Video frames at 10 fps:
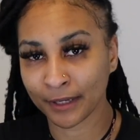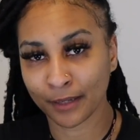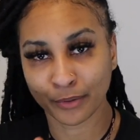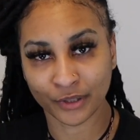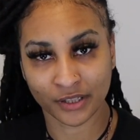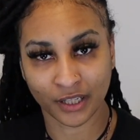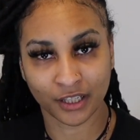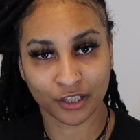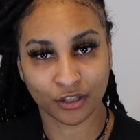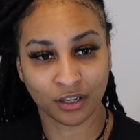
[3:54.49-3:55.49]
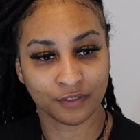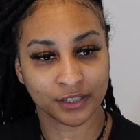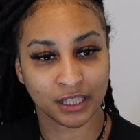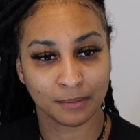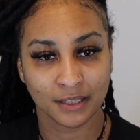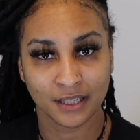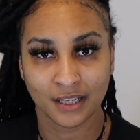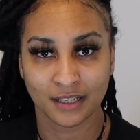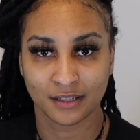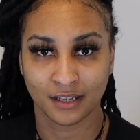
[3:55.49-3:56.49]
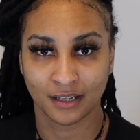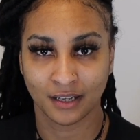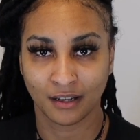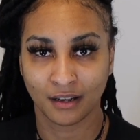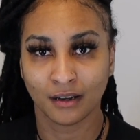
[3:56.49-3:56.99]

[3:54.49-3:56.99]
many percentage of CBD is in it,